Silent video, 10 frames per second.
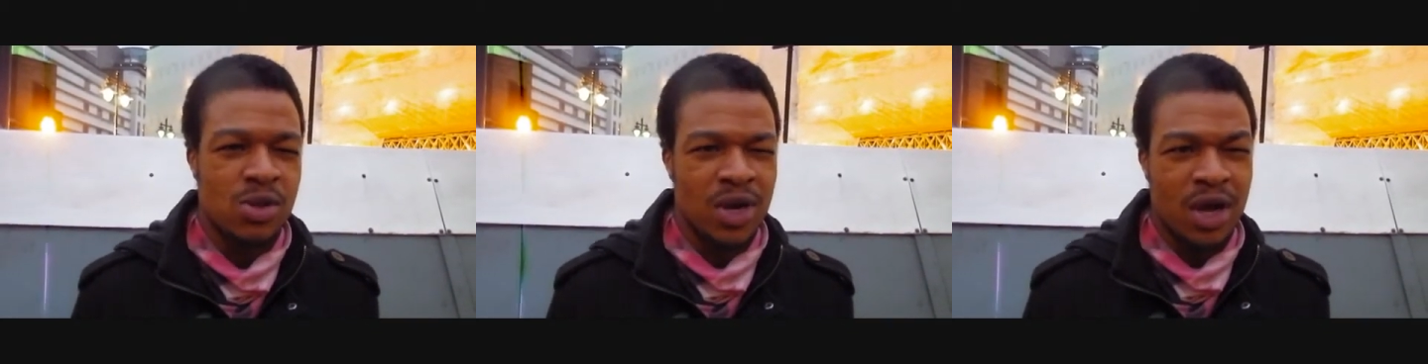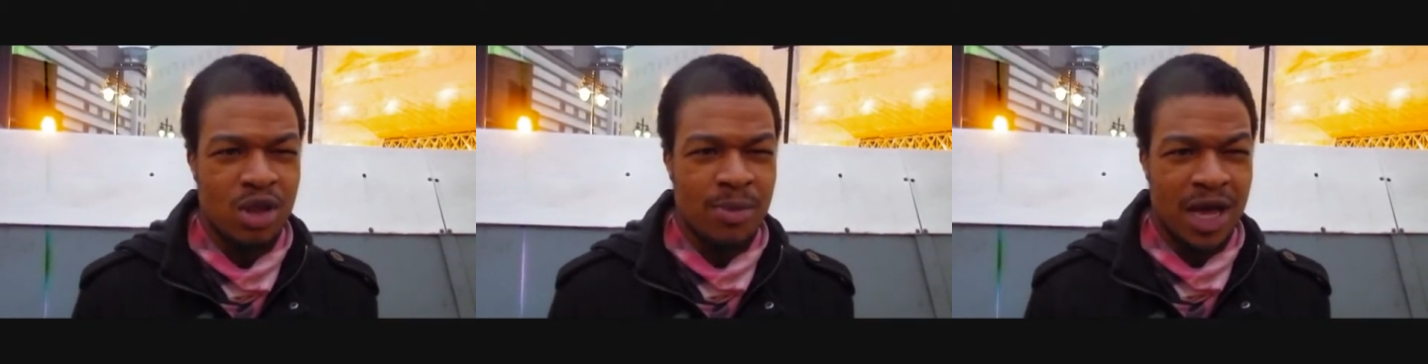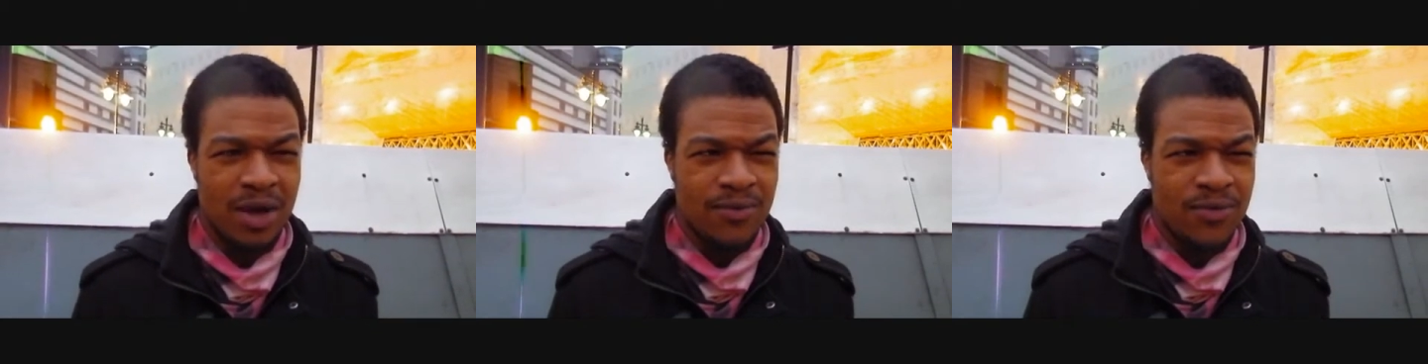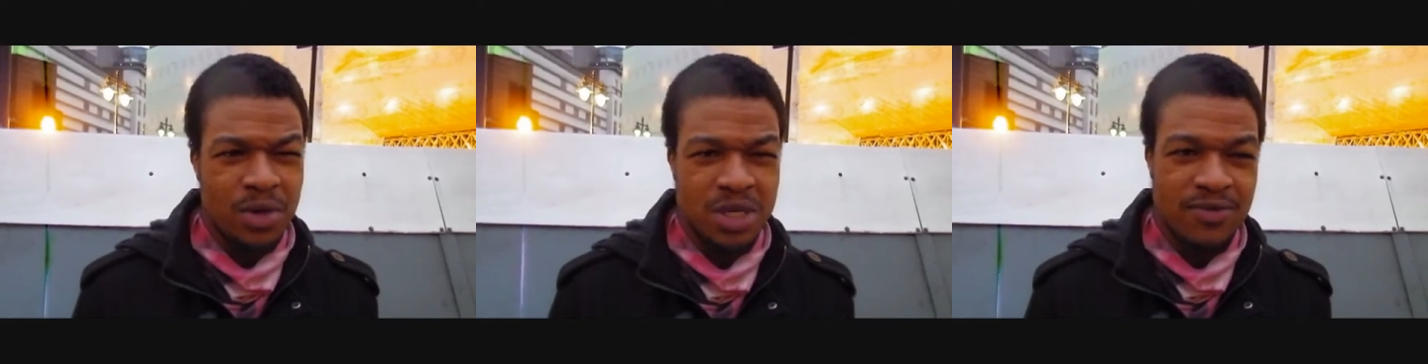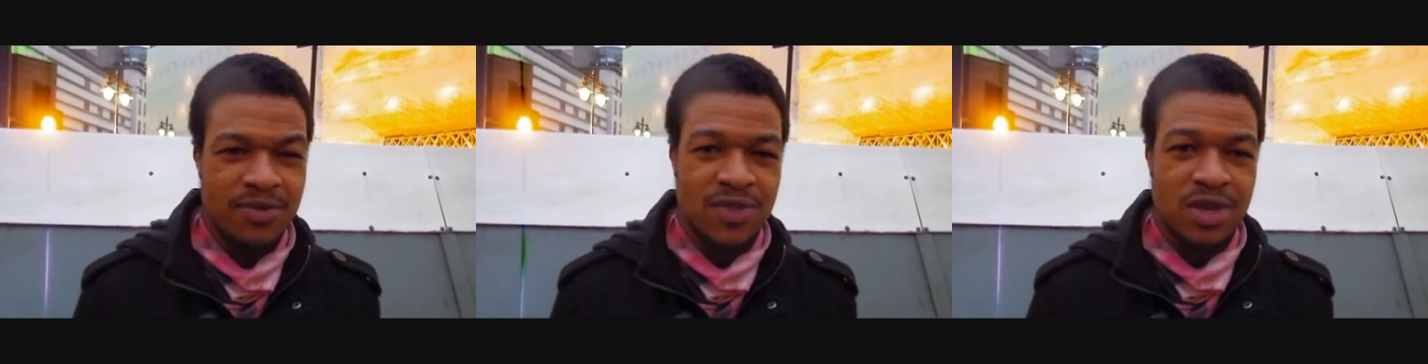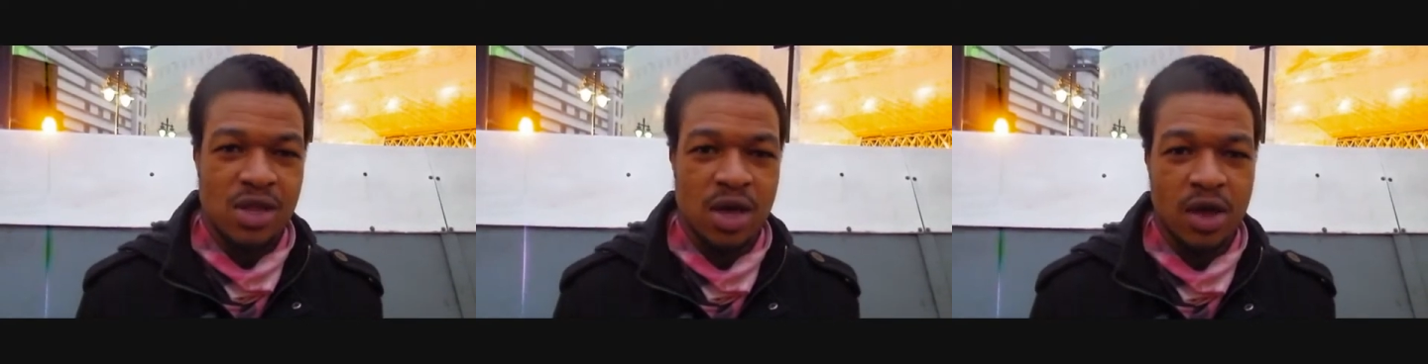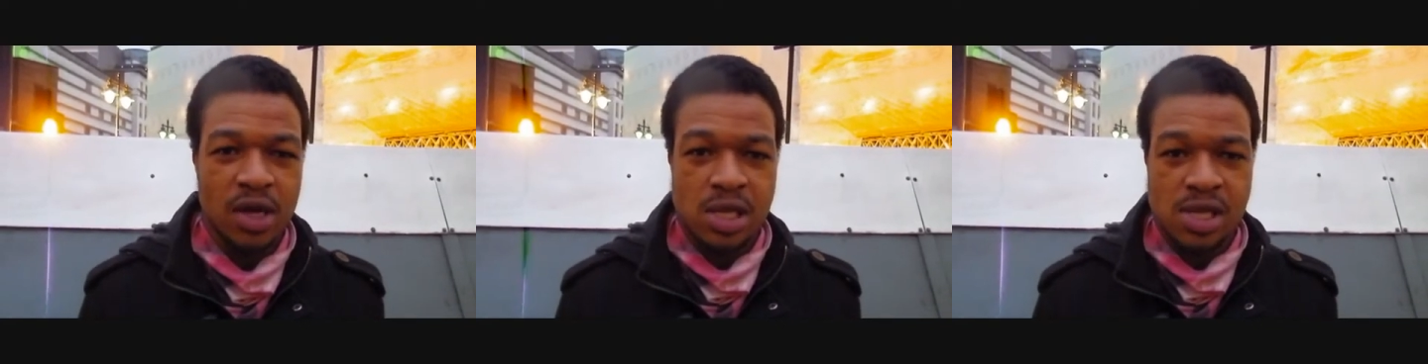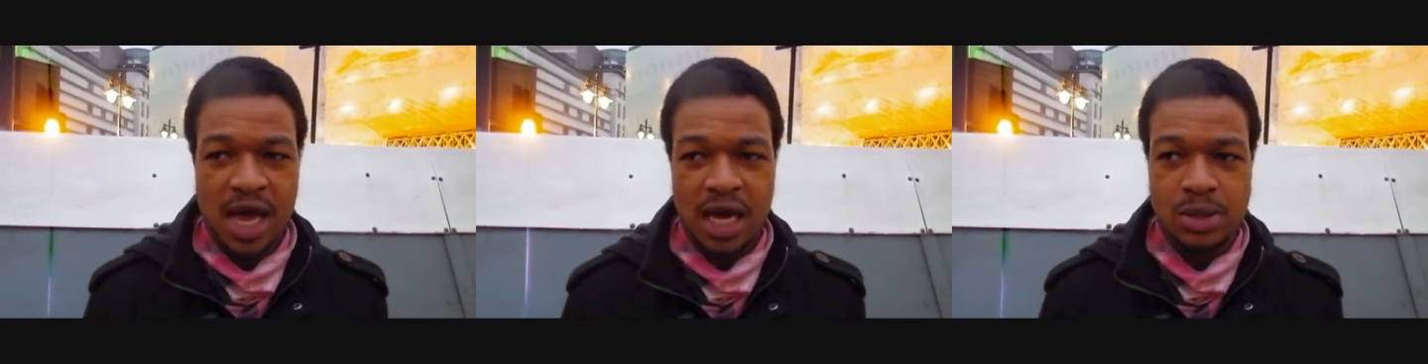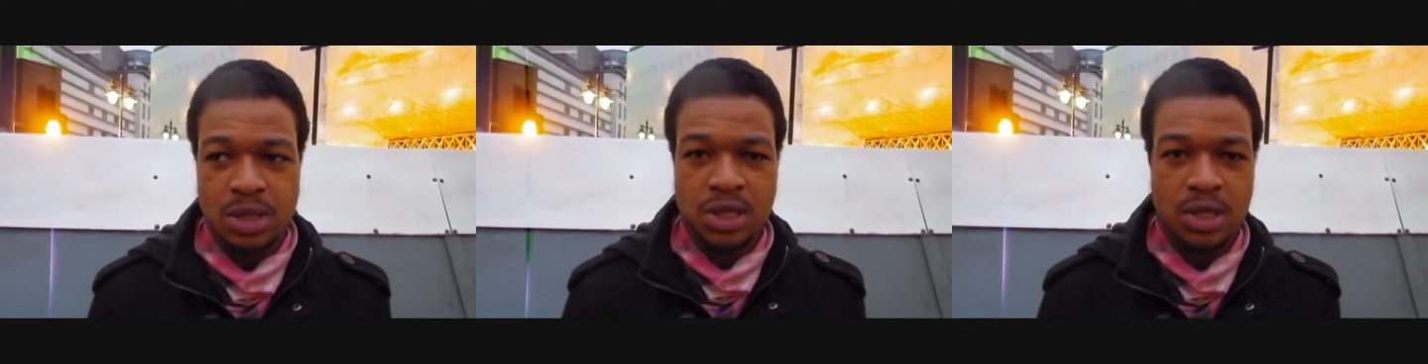when I was about 14, 15, I started going to Scouts.